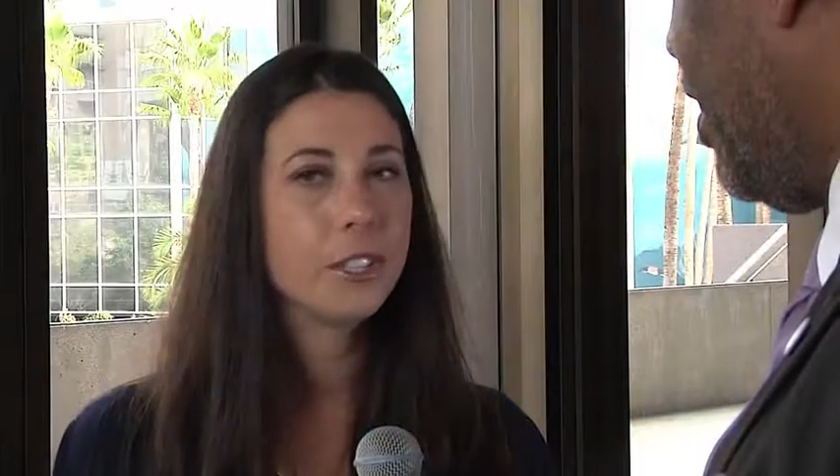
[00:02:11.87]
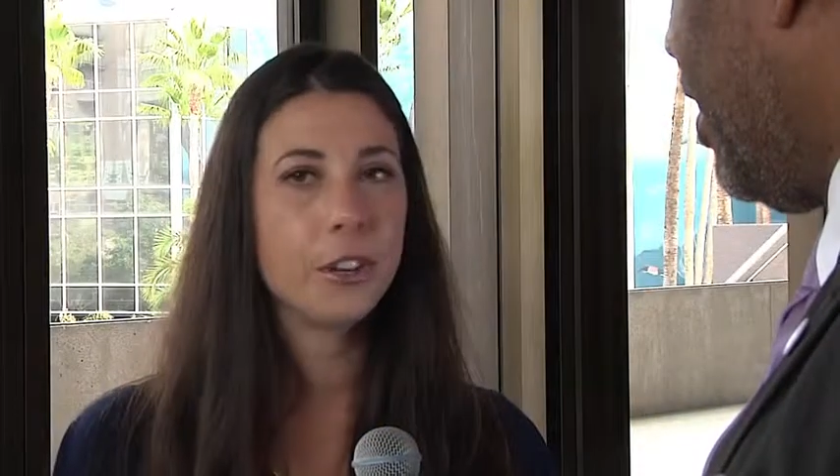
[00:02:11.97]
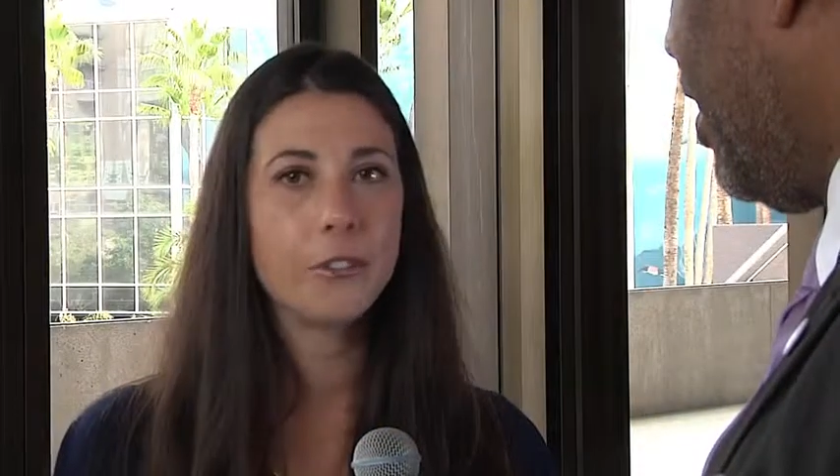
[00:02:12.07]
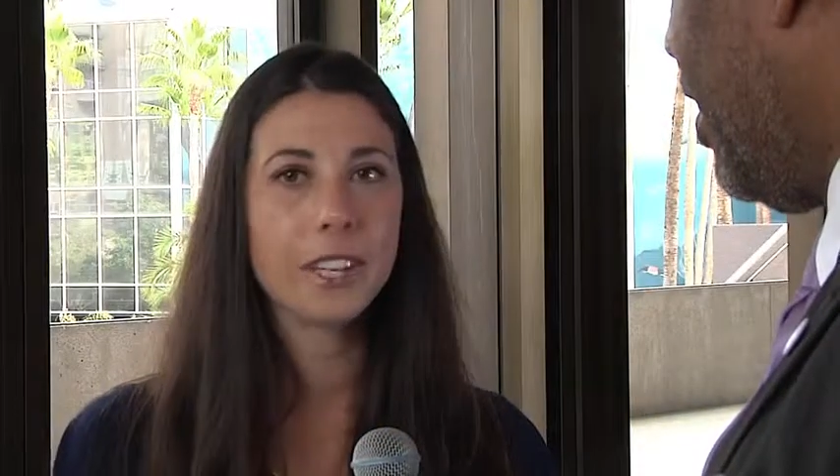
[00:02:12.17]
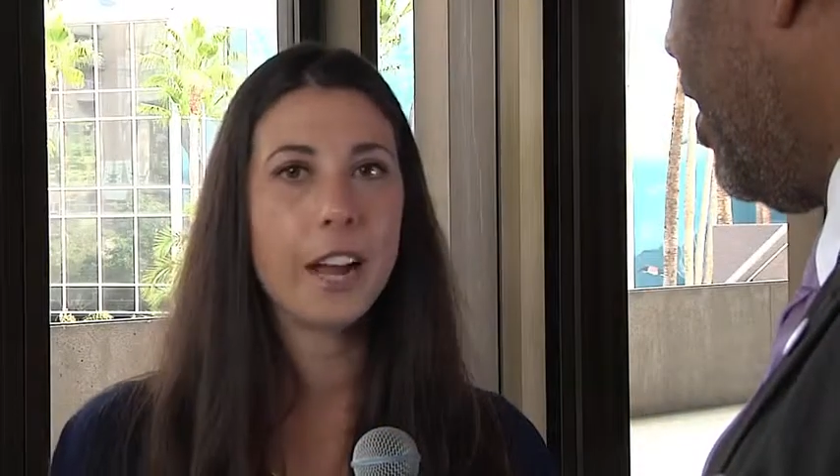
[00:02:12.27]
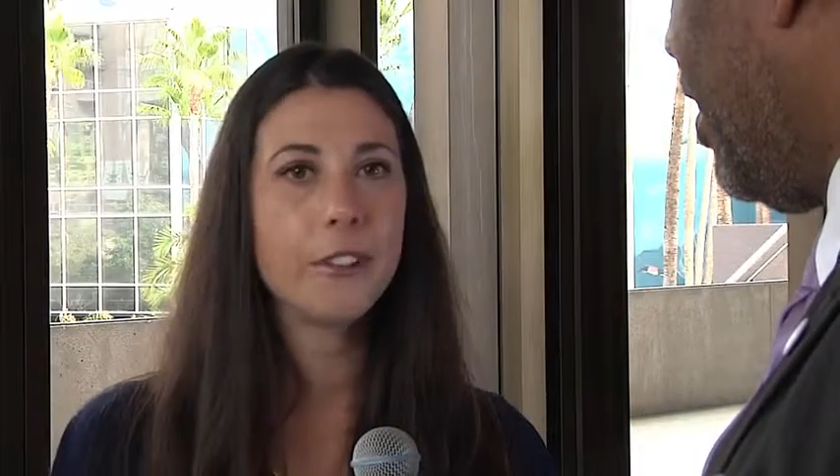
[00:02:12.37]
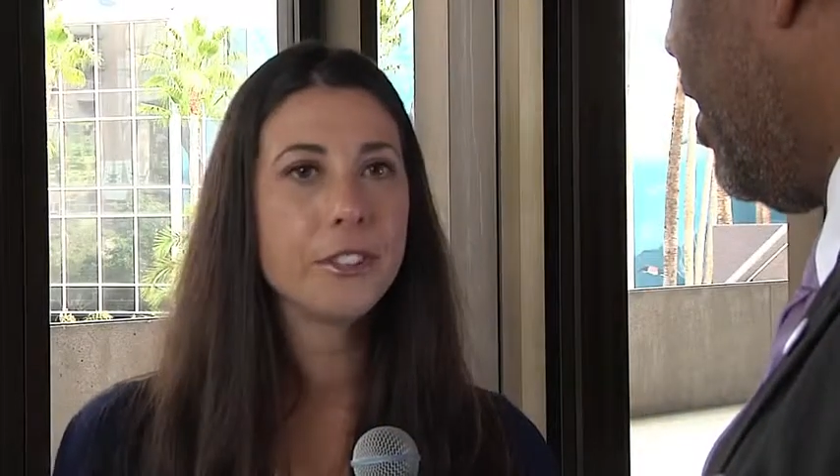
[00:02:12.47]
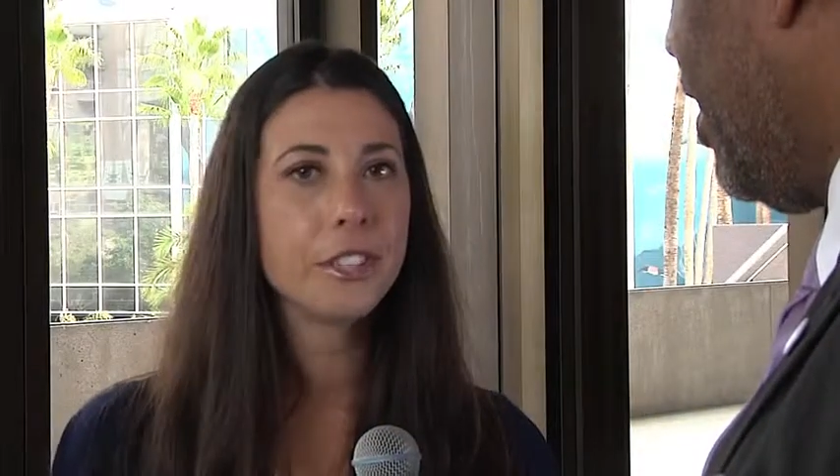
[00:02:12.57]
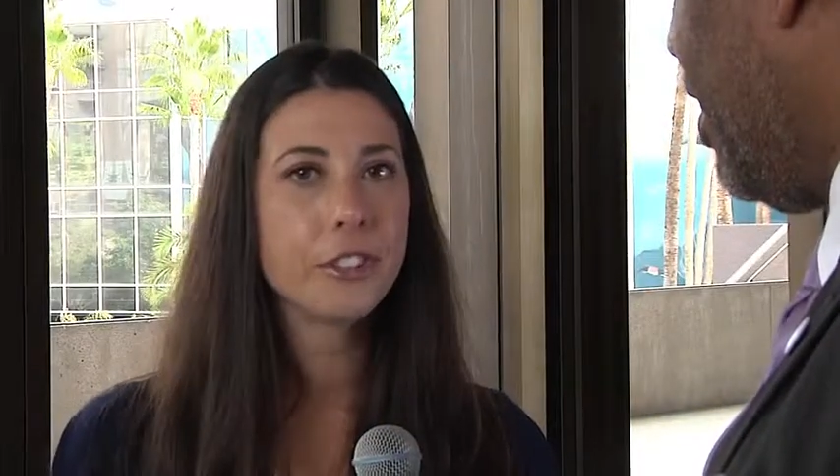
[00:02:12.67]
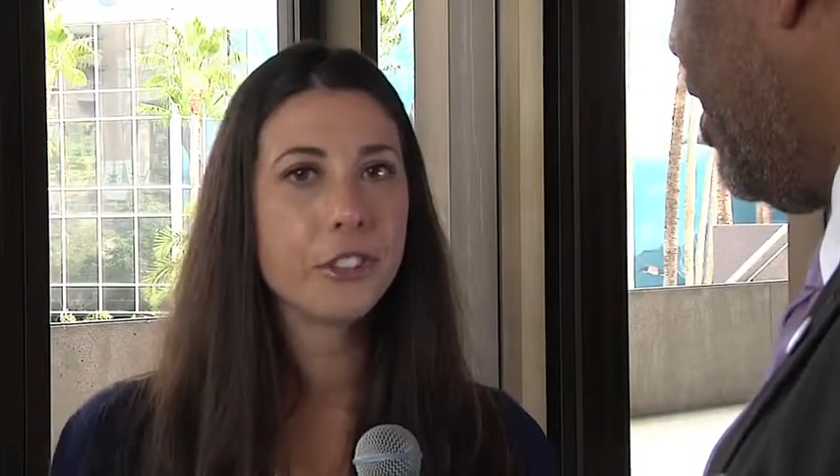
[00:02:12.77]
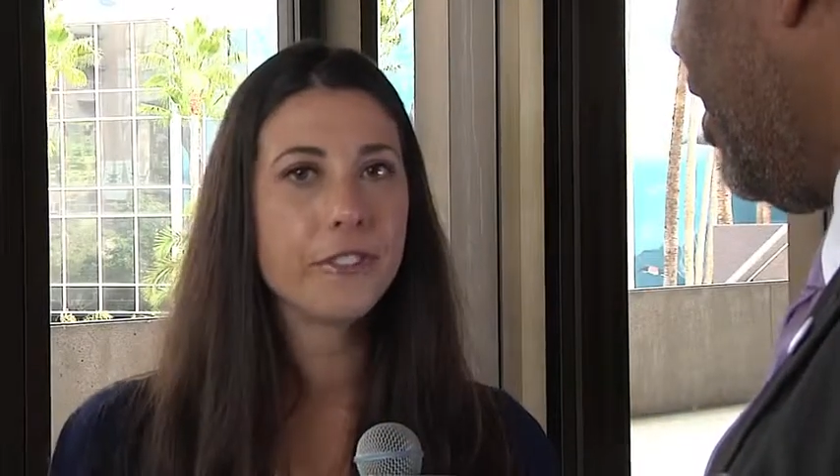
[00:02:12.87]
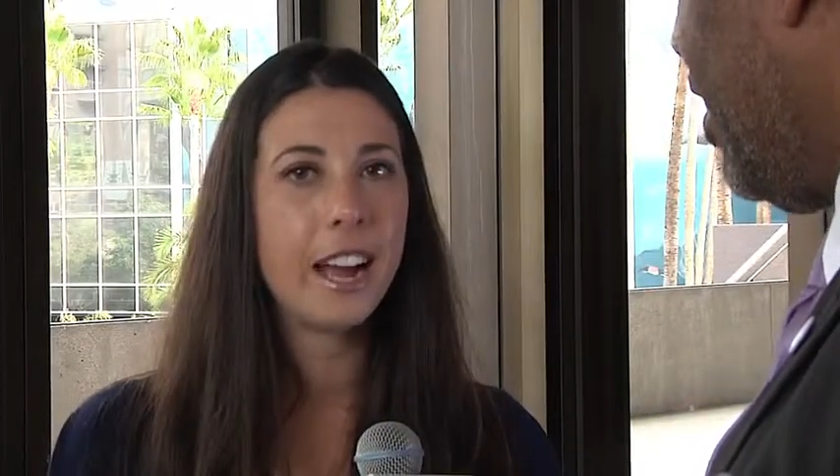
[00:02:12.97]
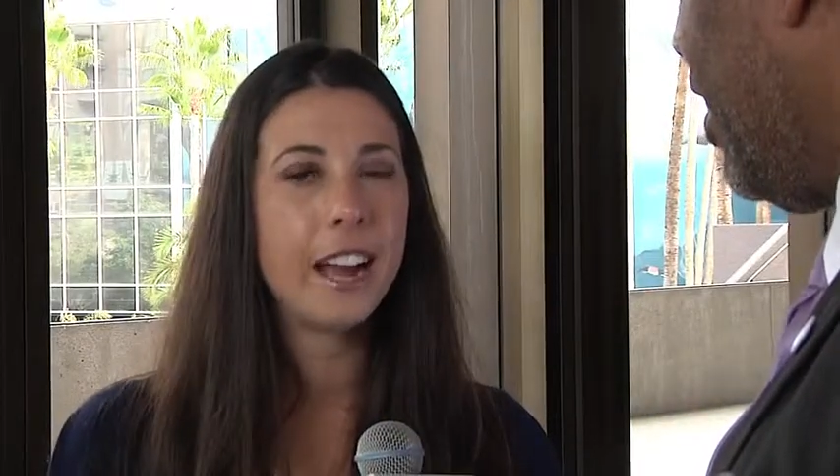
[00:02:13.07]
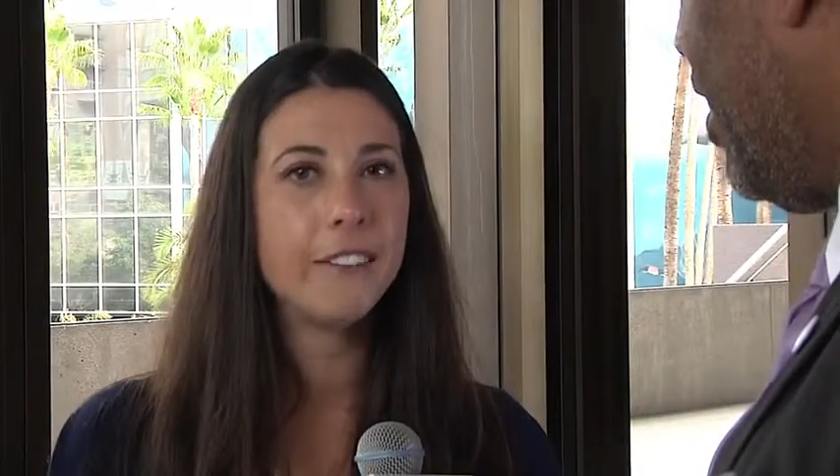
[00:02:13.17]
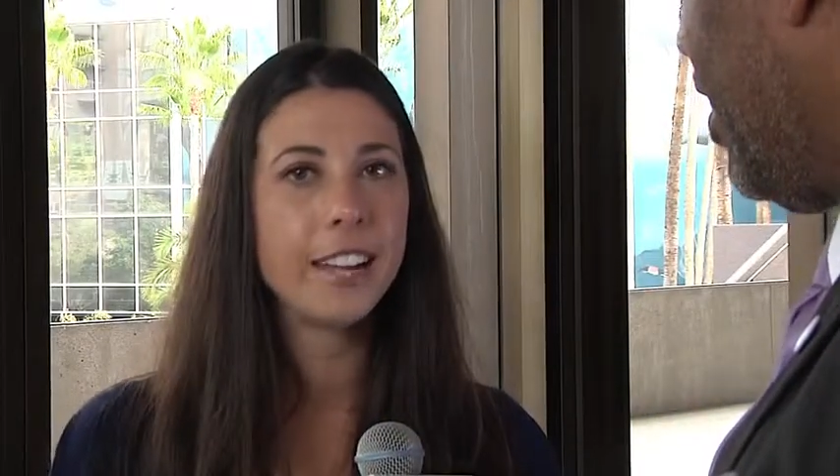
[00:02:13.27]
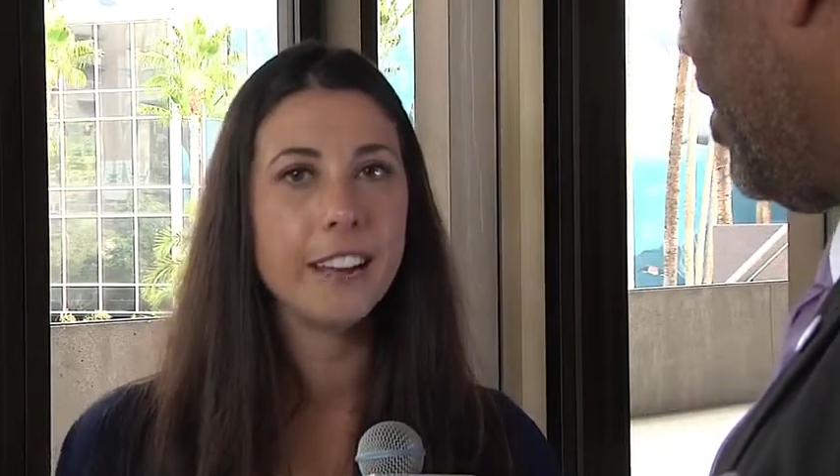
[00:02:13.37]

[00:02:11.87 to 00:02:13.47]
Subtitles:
So for Council District 5,